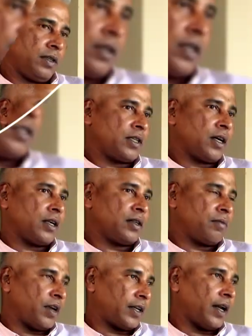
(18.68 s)
I
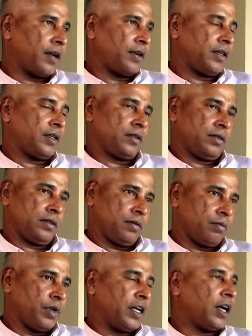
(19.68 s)
started my career
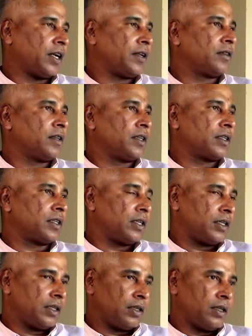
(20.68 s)
playing under
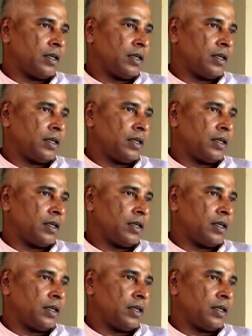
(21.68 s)
13,